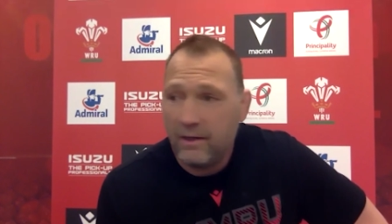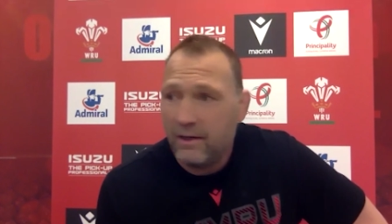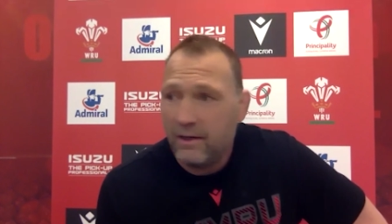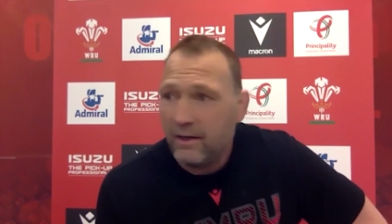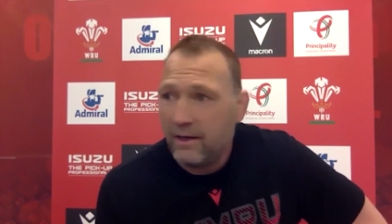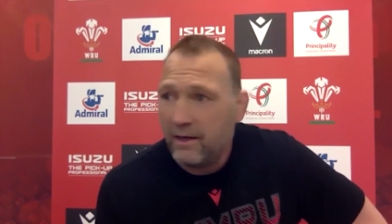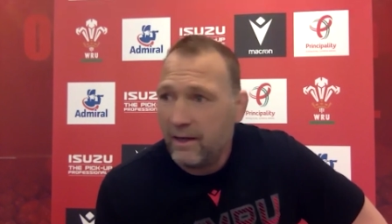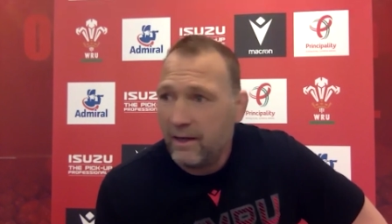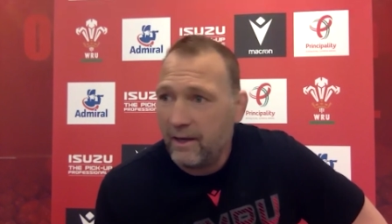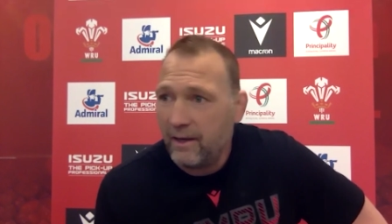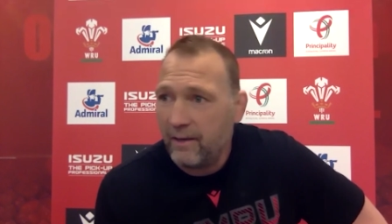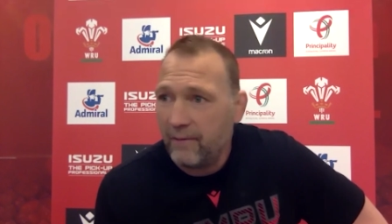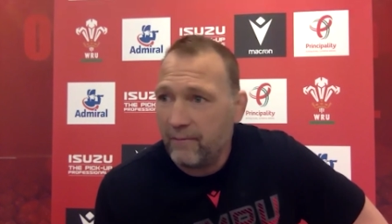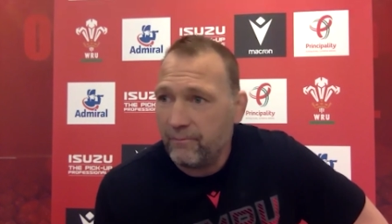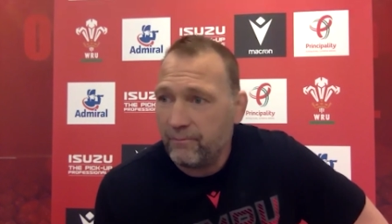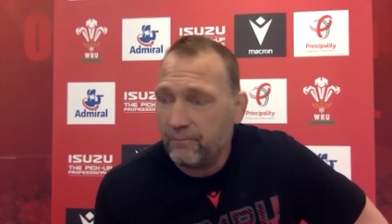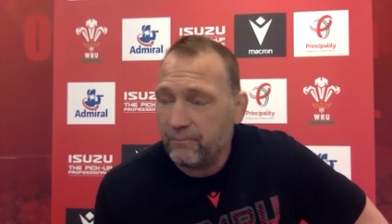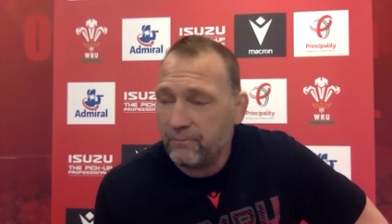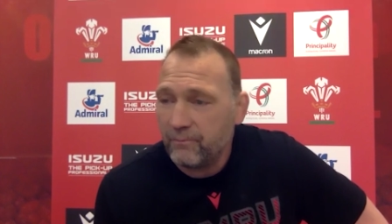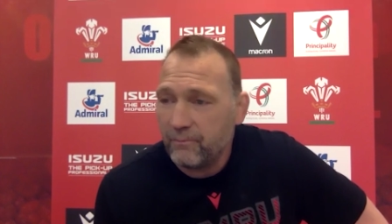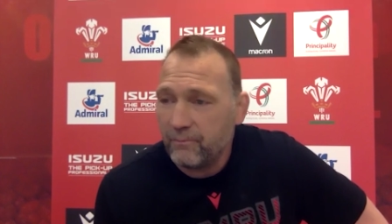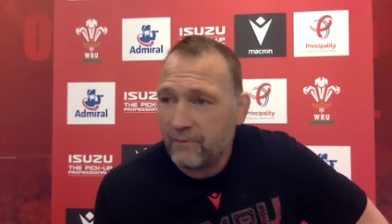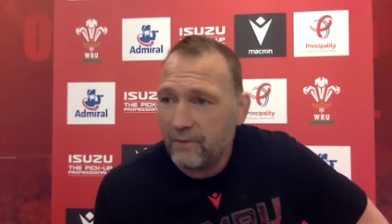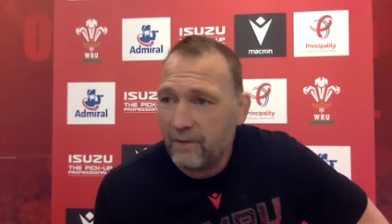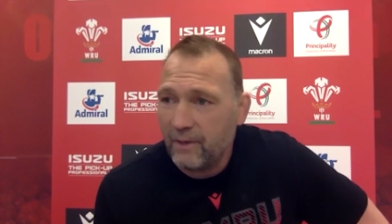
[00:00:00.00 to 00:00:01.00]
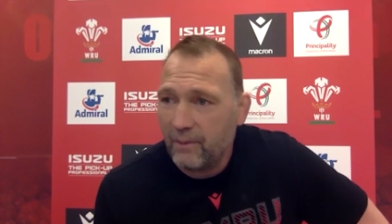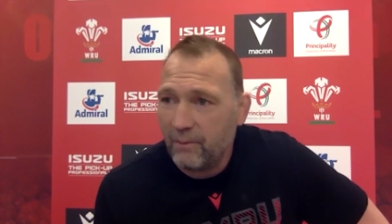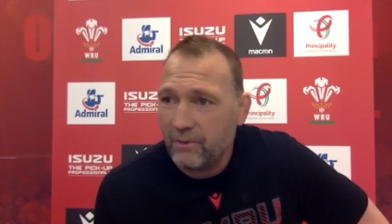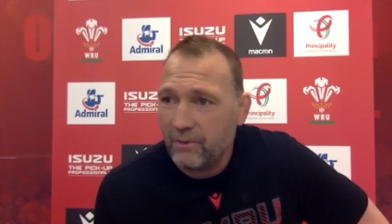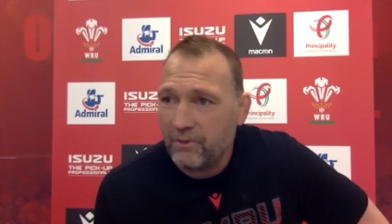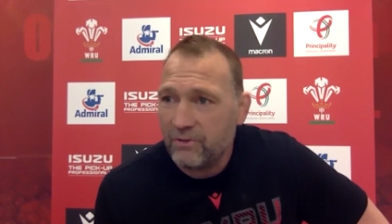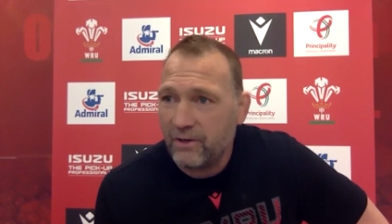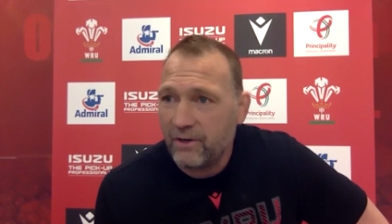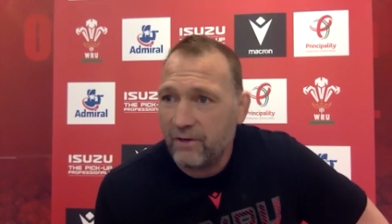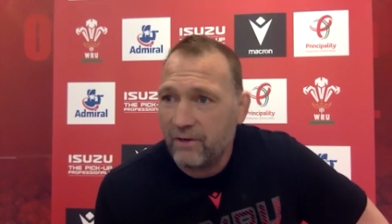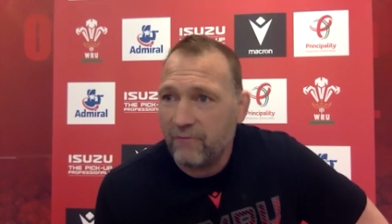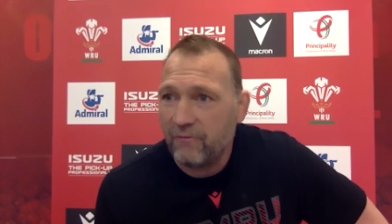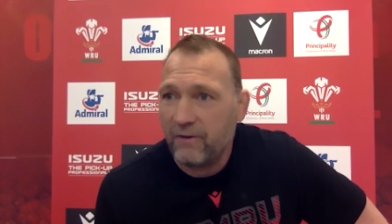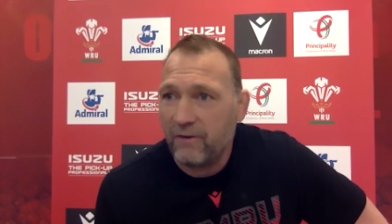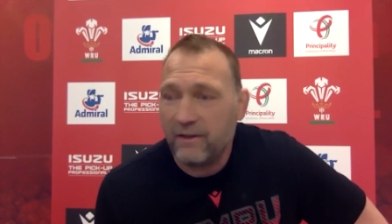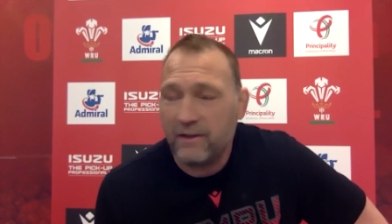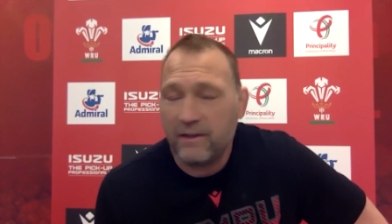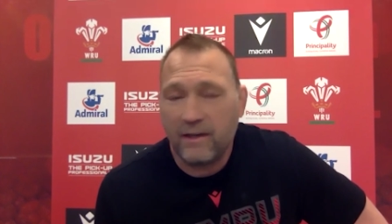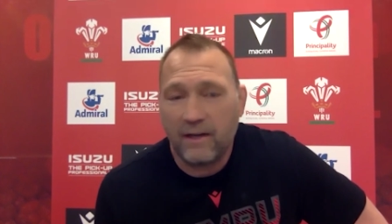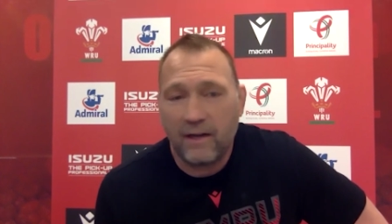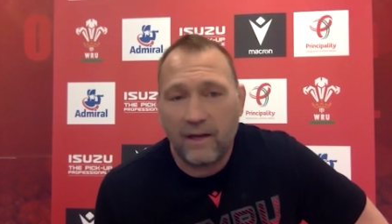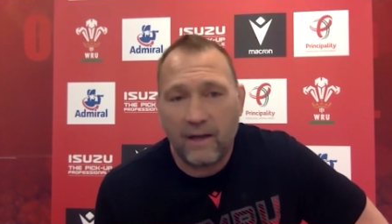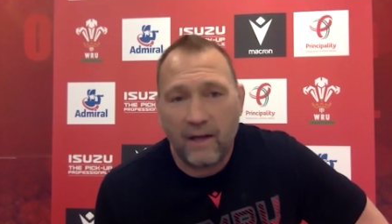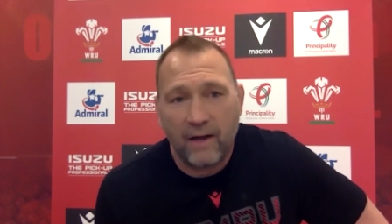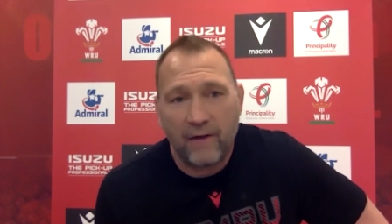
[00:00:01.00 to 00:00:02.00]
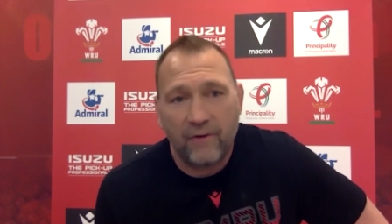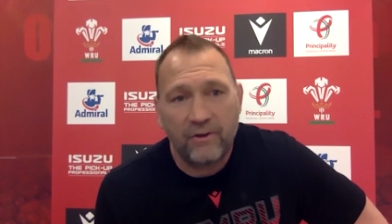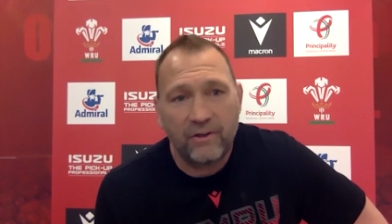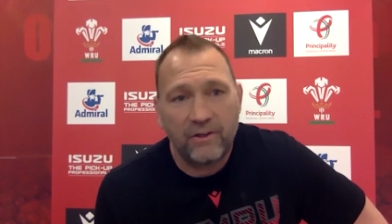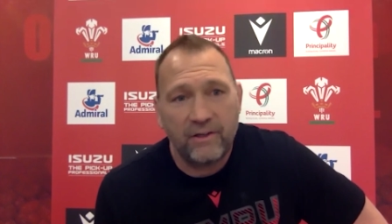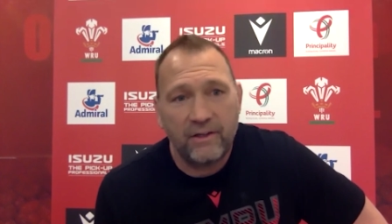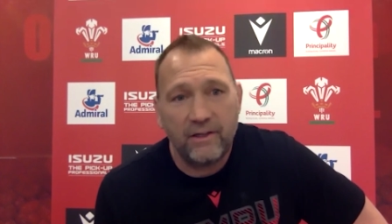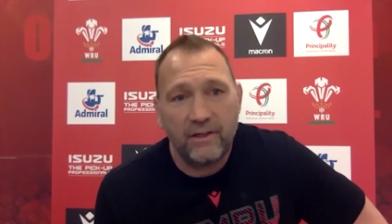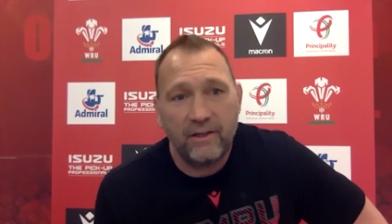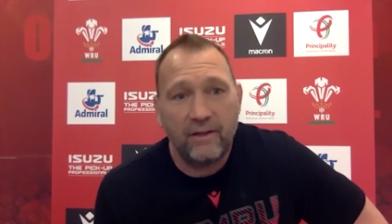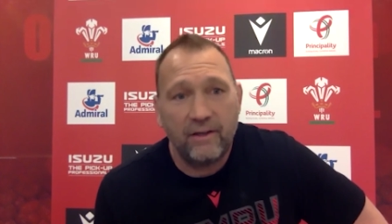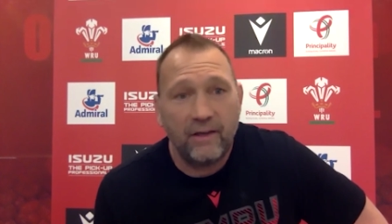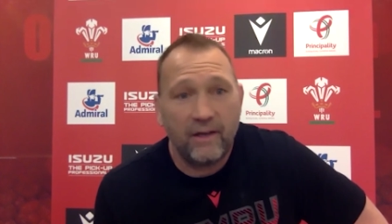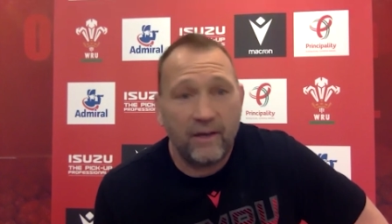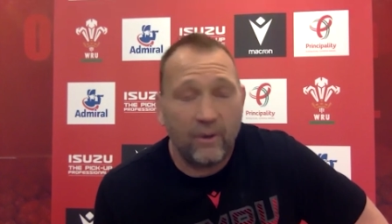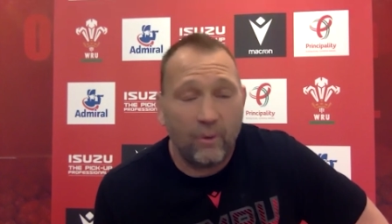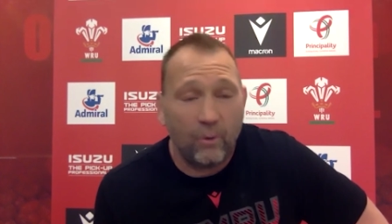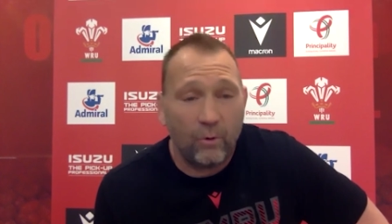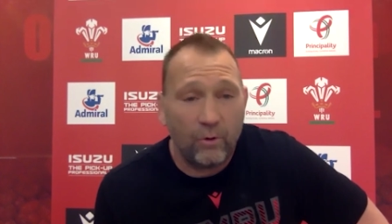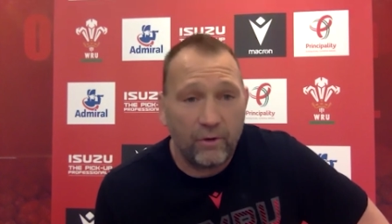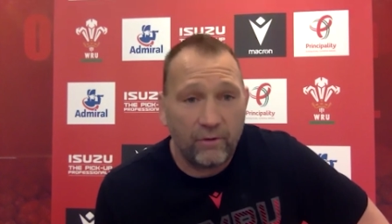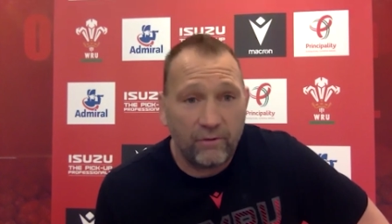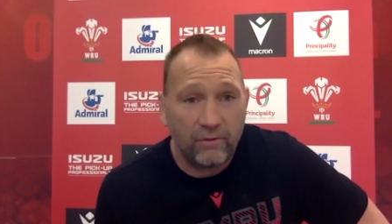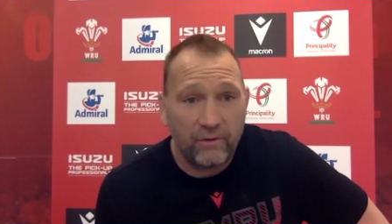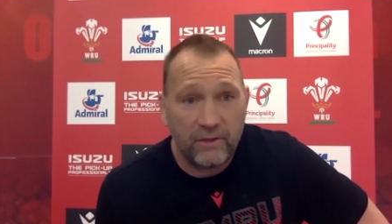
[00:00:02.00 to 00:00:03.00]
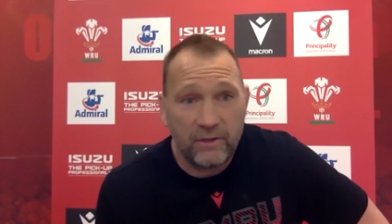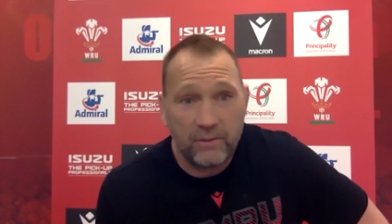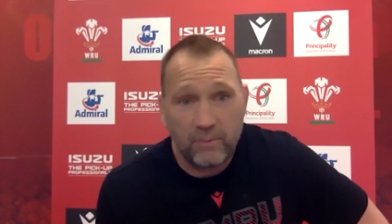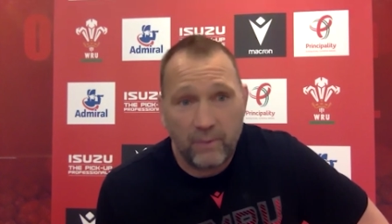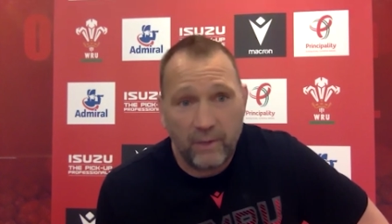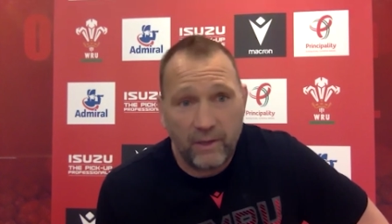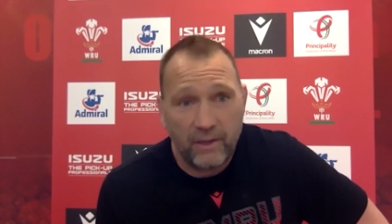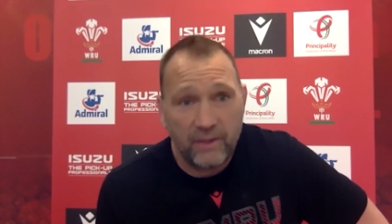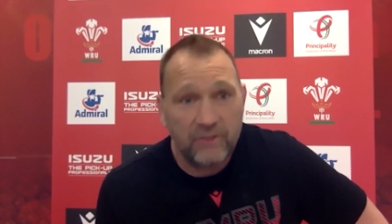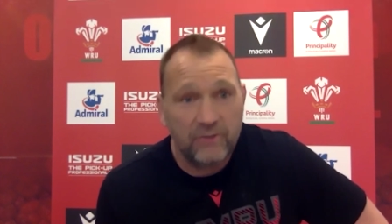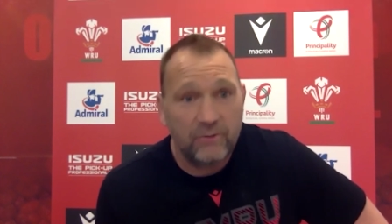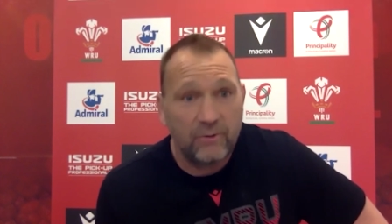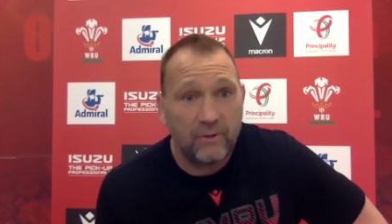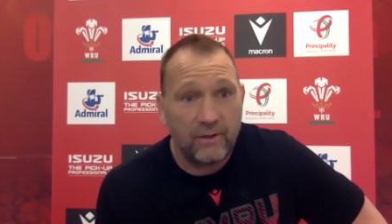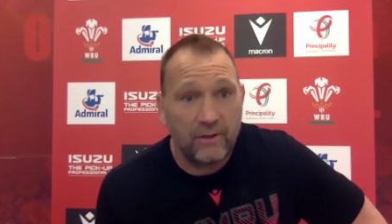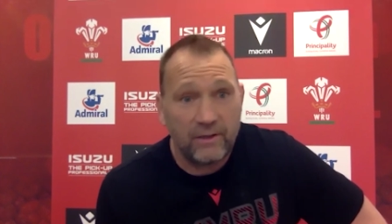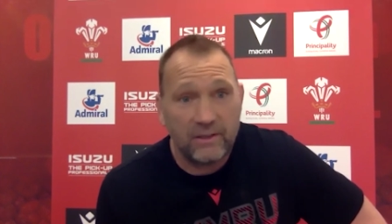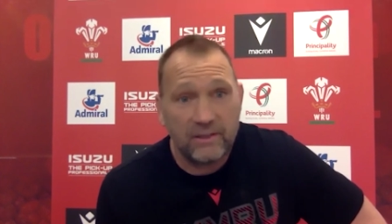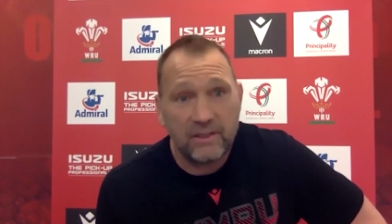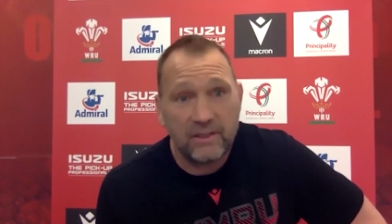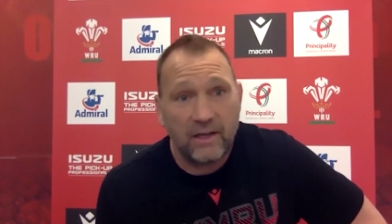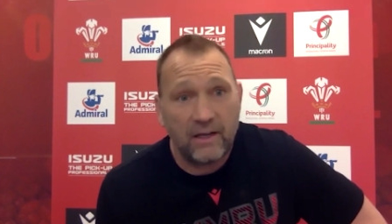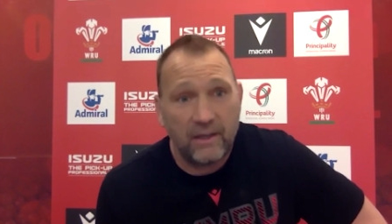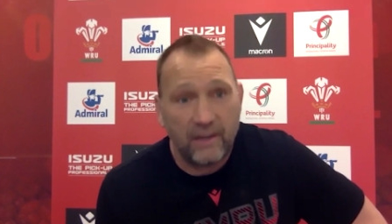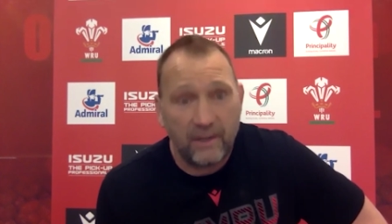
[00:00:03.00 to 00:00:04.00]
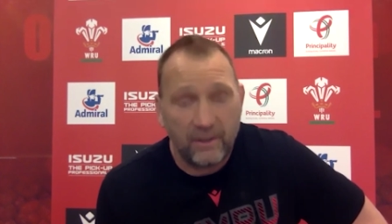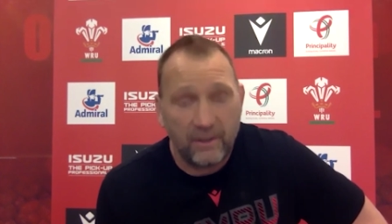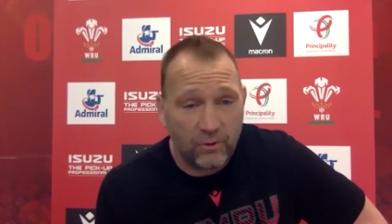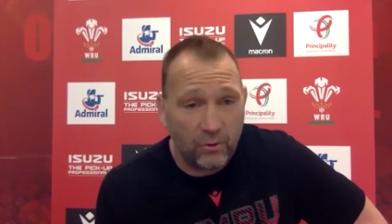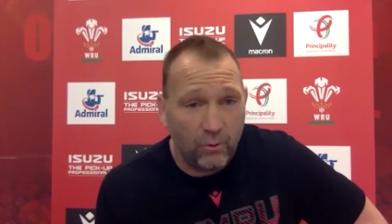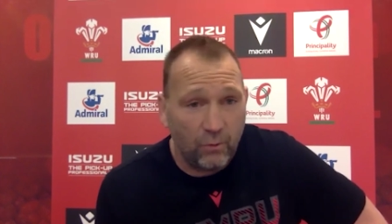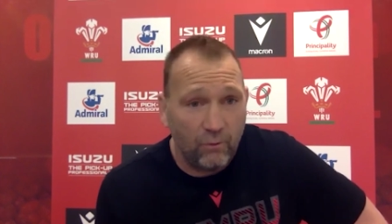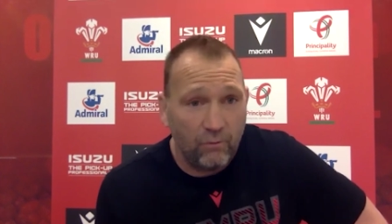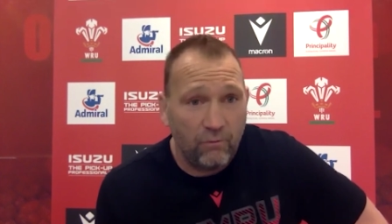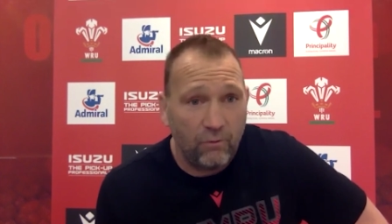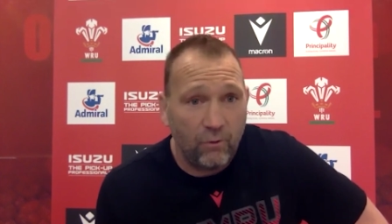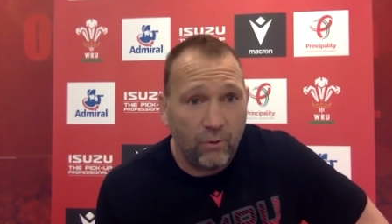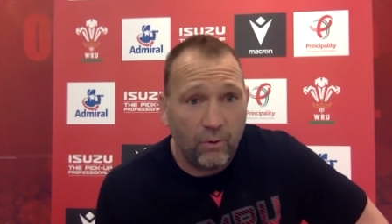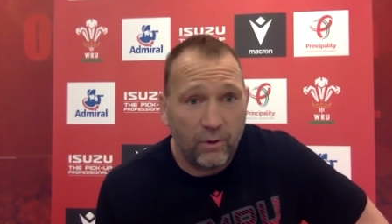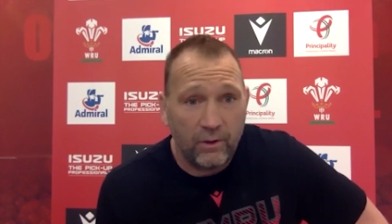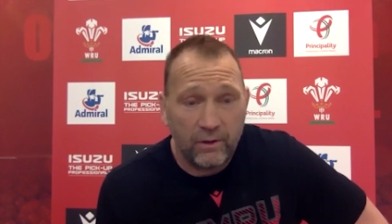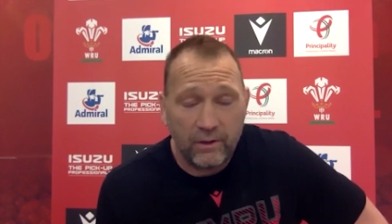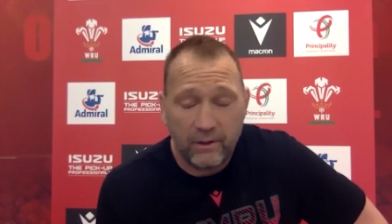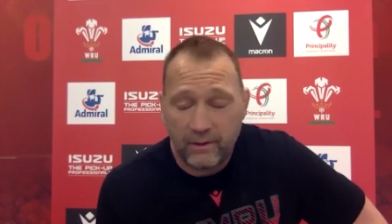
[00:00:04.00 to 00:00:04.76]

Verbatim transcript: Um, and we're trying to find the clarity in order for these players to understand that, to go forward.